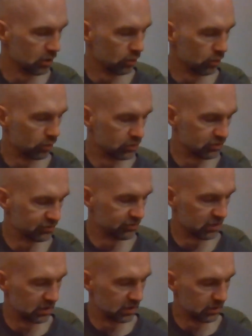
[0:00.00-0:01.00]
which is
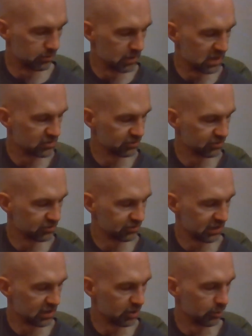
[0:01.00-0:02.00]
the major
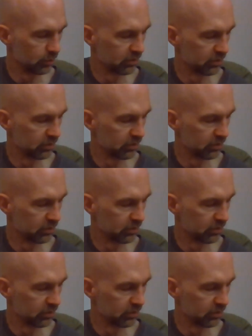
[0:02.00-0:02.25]
scale but with